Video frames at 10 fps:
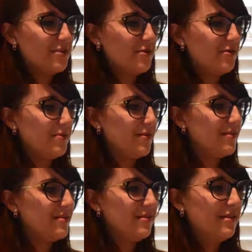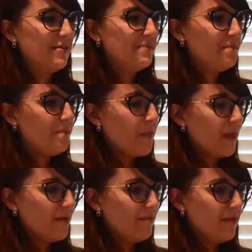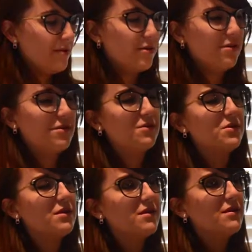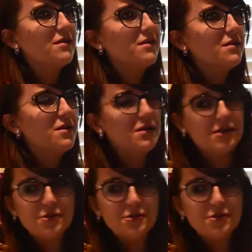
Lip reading: Oh, good. Oh. Let's